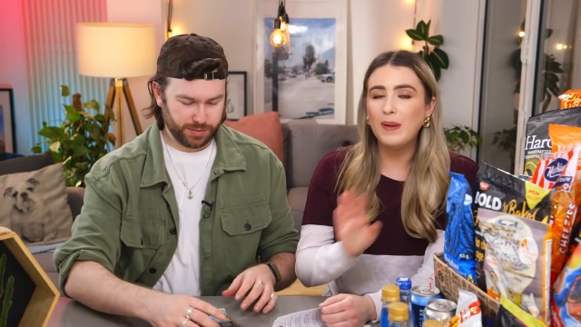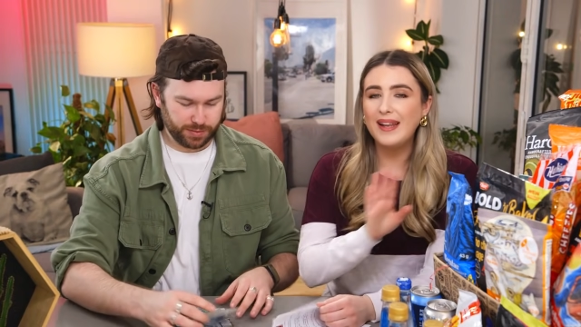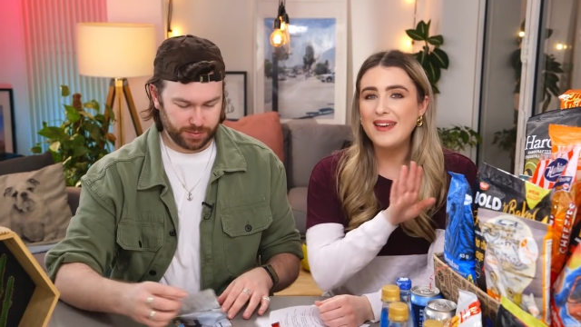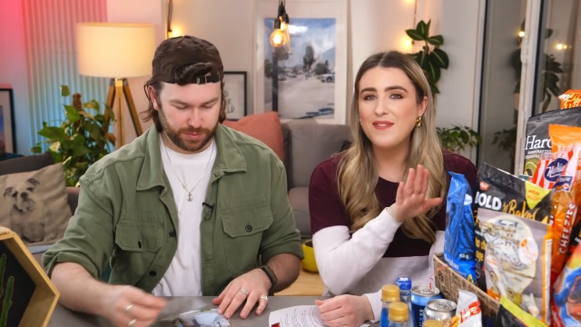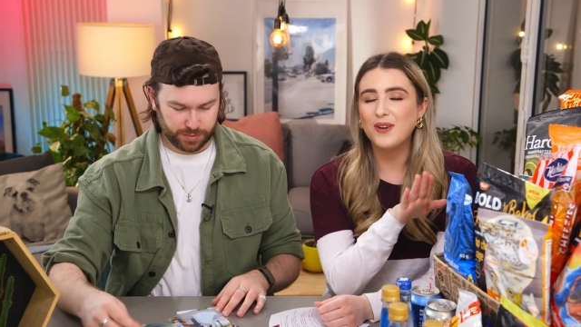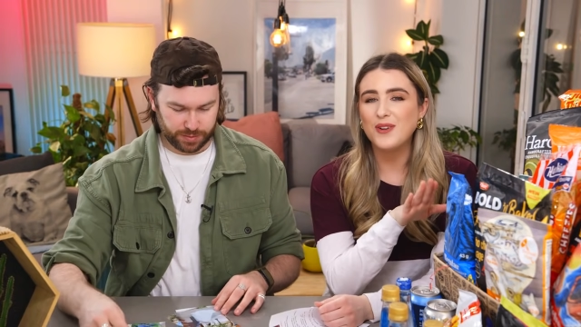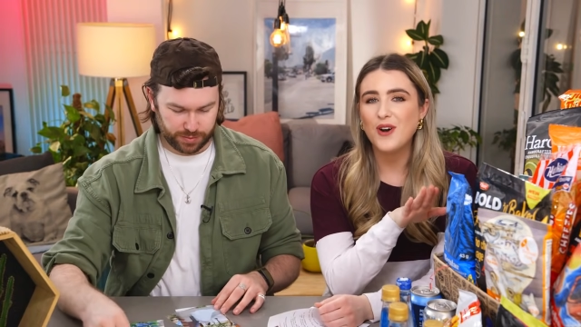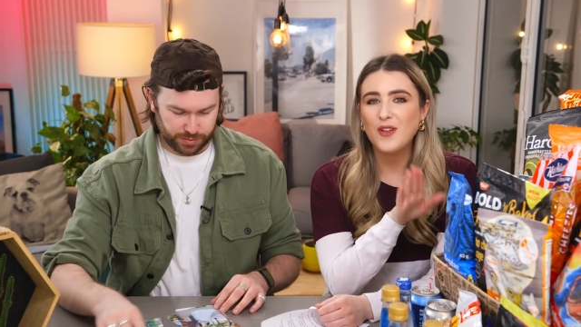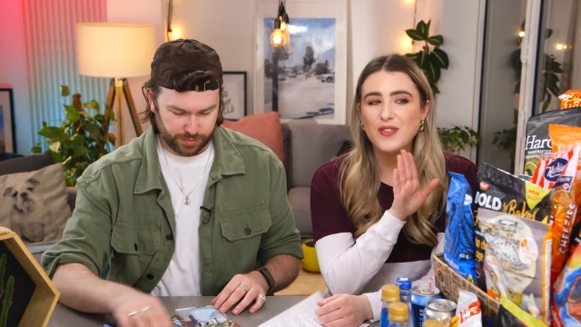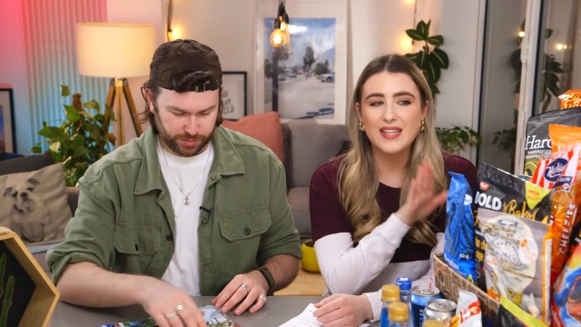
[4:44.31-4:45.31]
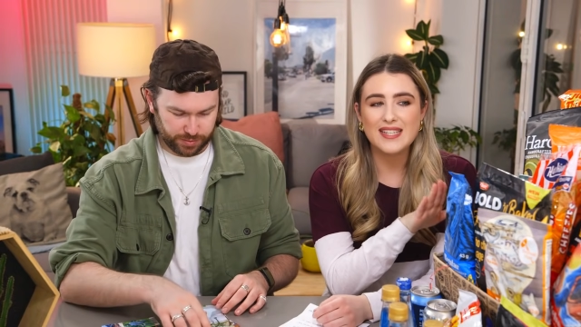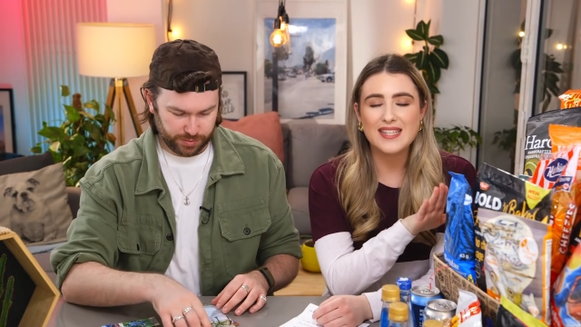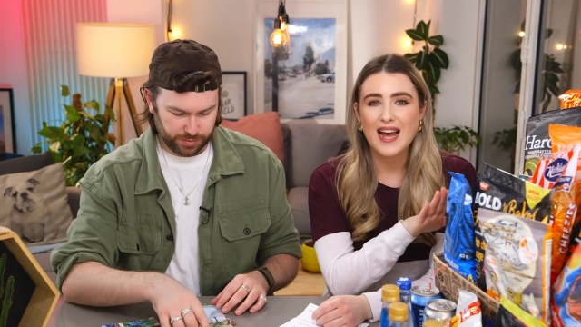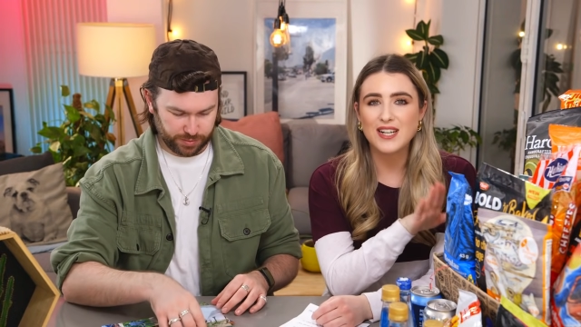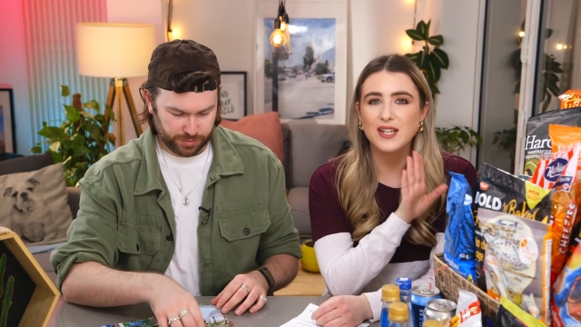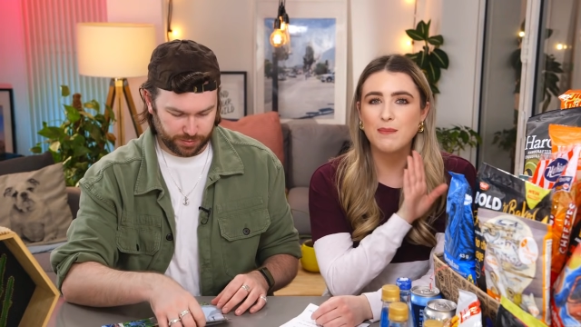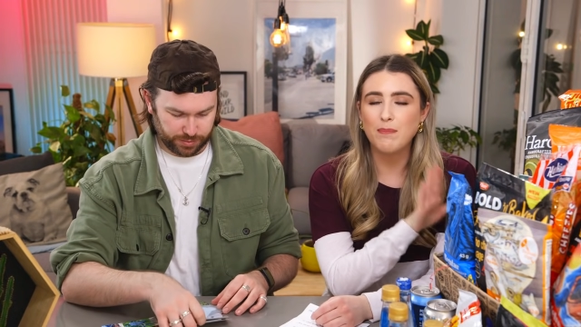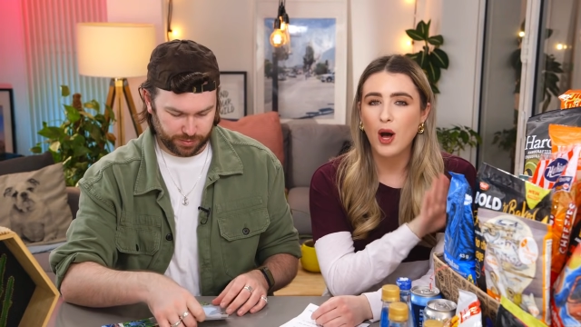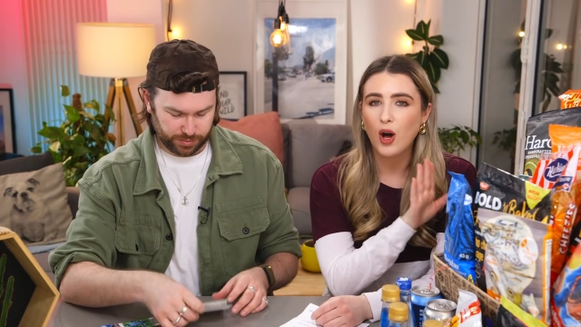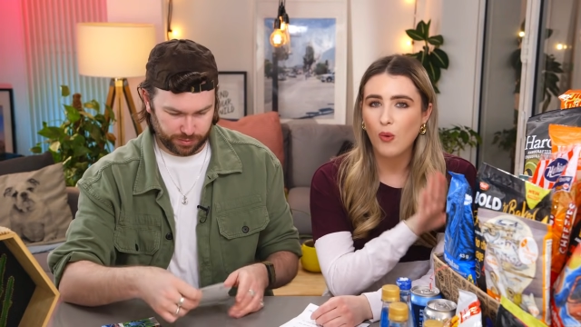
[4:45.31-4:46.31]
Speaker 1: believe it or not, this is actually
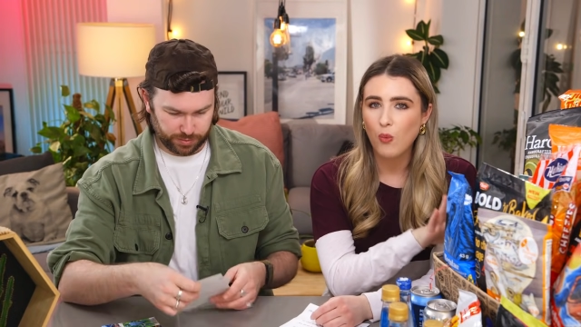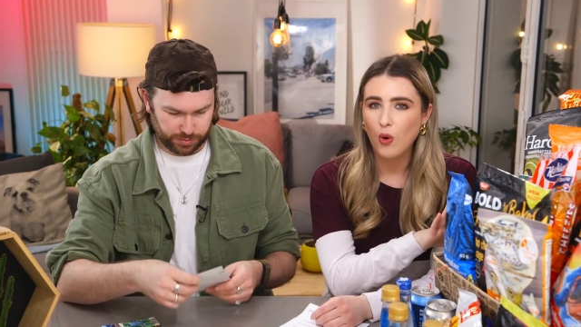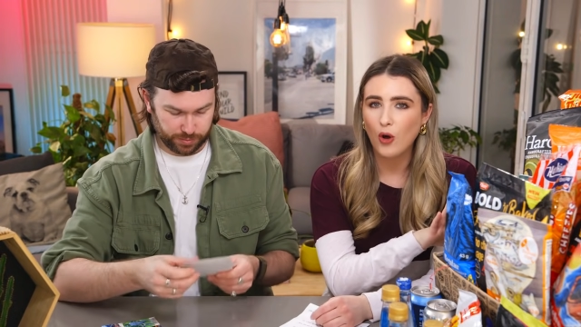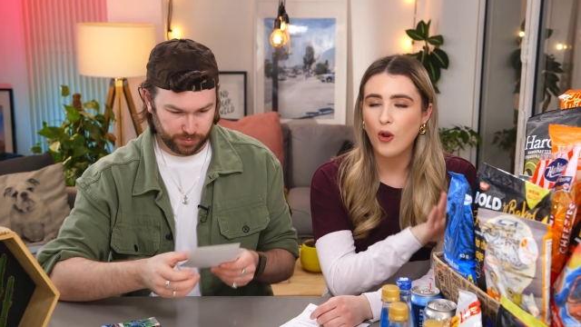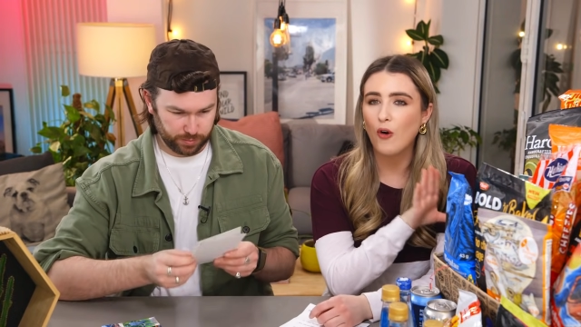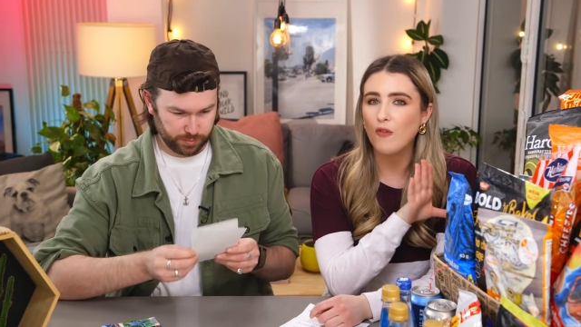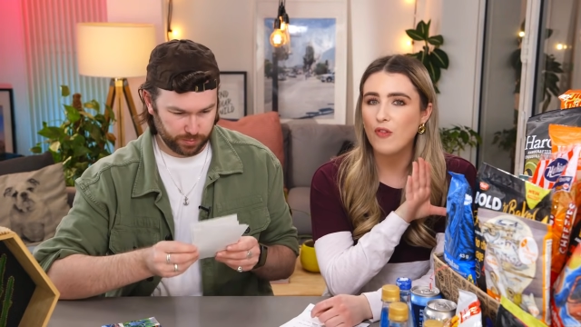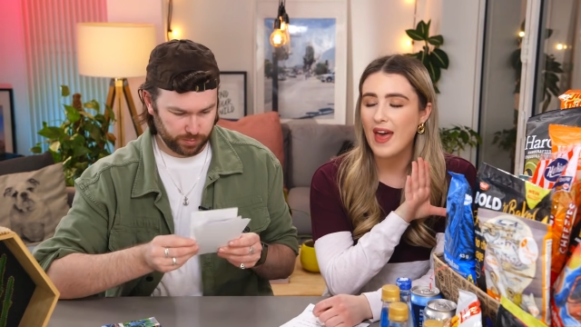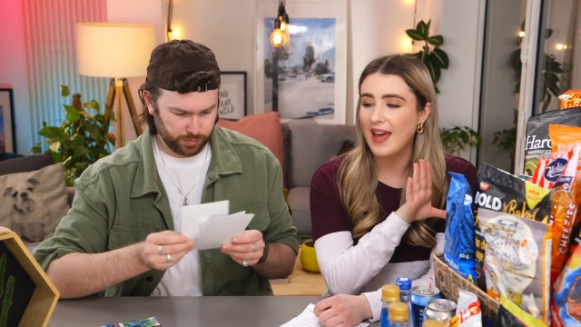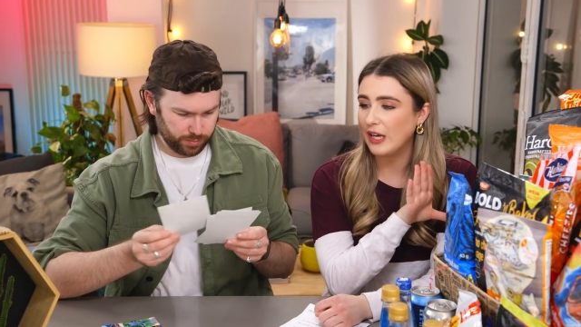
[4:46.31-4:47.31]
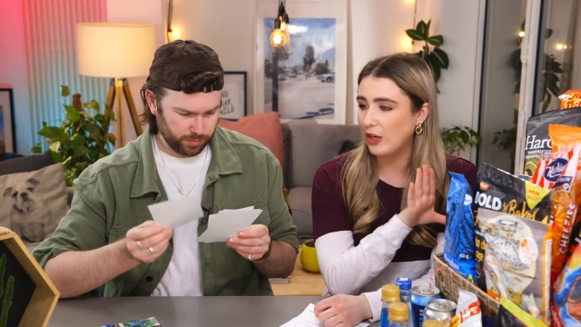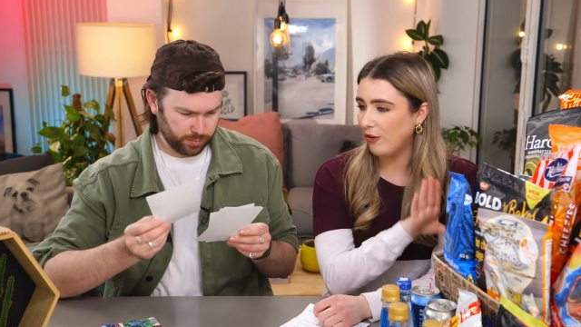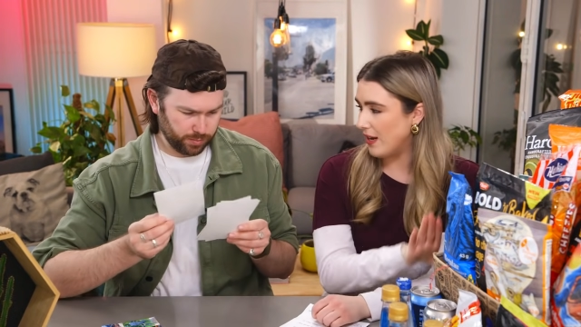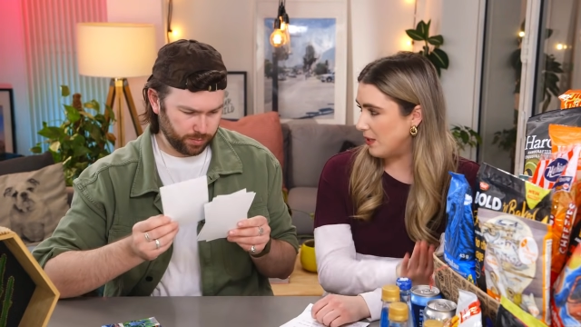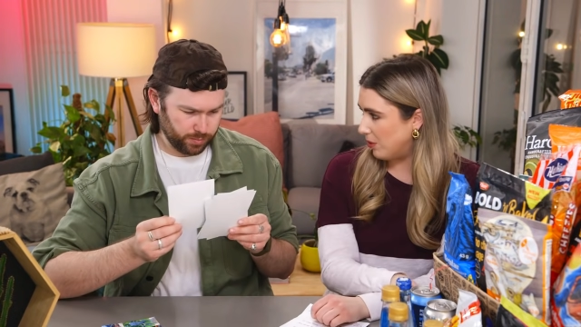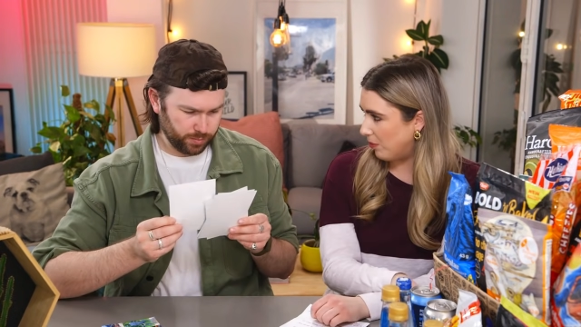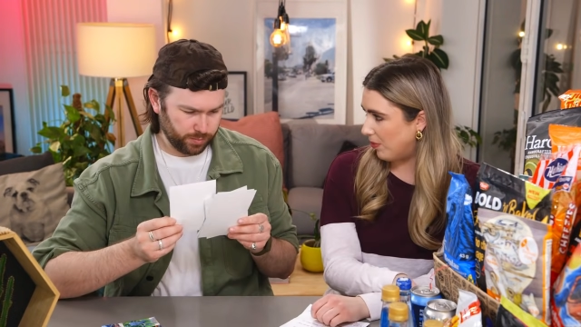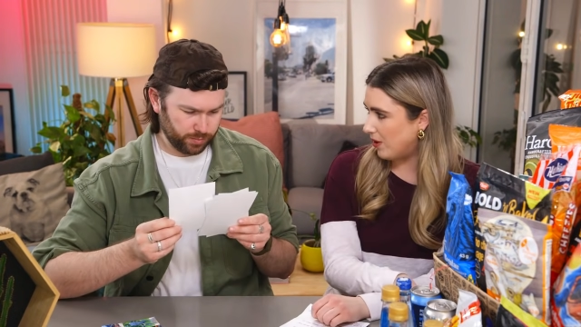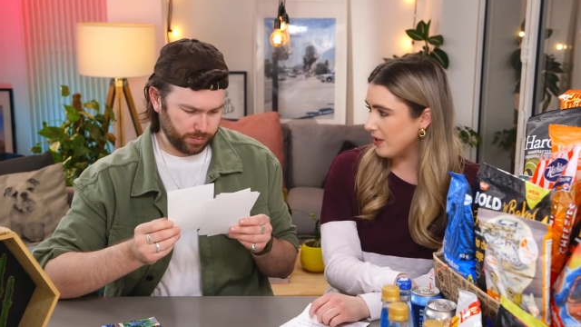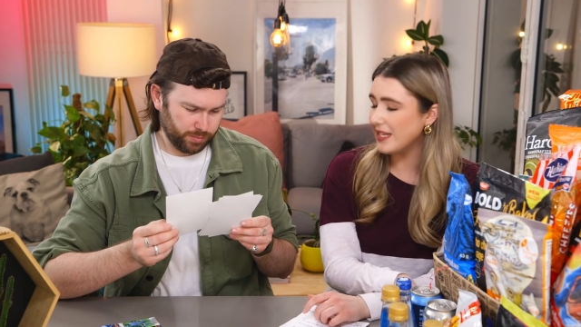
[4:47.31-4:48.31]
part one of their incredible
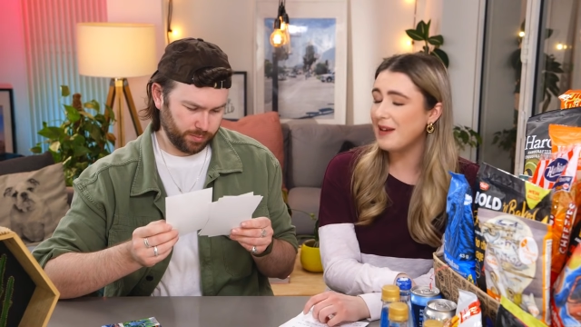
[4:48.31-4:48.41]
box.